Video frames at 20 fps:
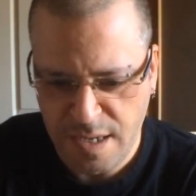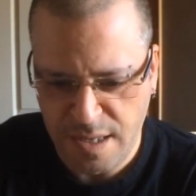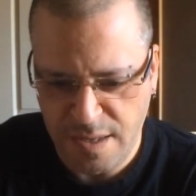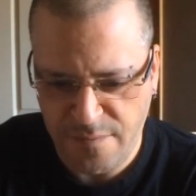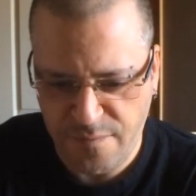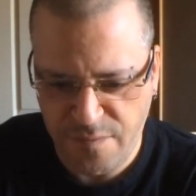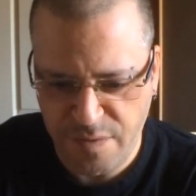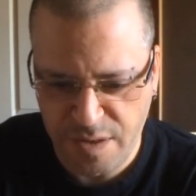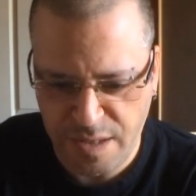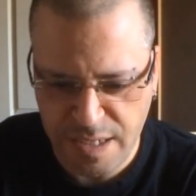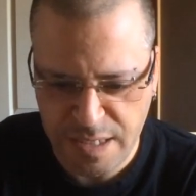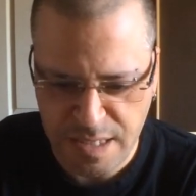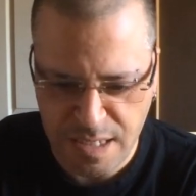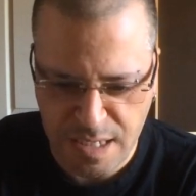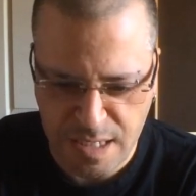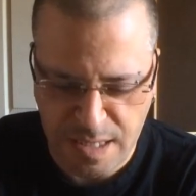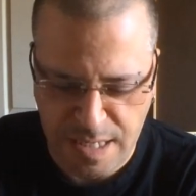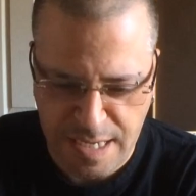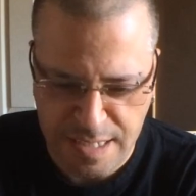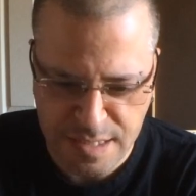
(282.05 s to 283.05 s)
And I feel like the
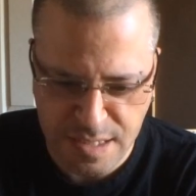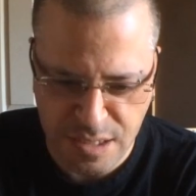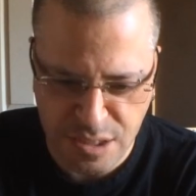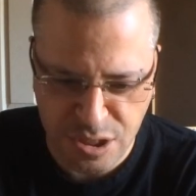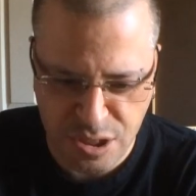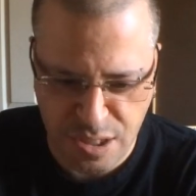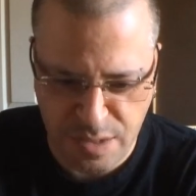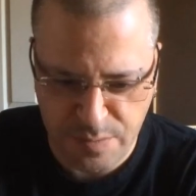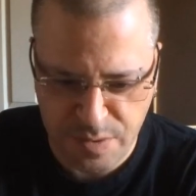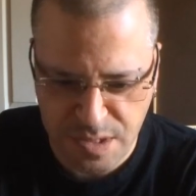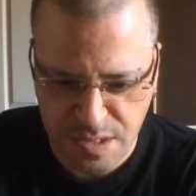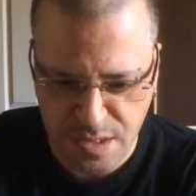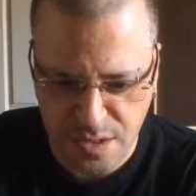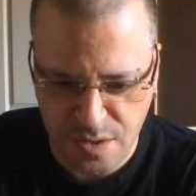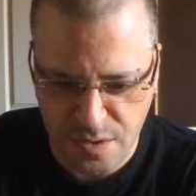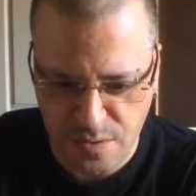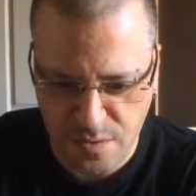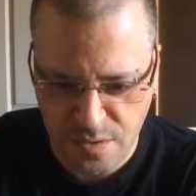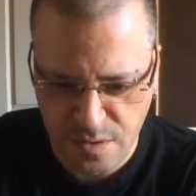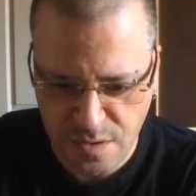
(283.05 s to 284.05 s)
classic shape
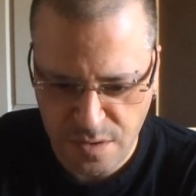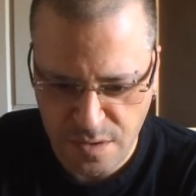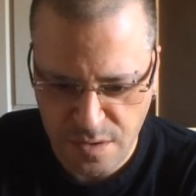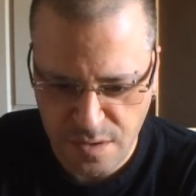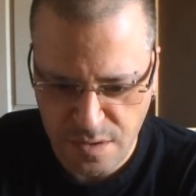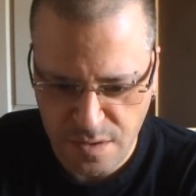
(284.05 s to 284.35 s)
too.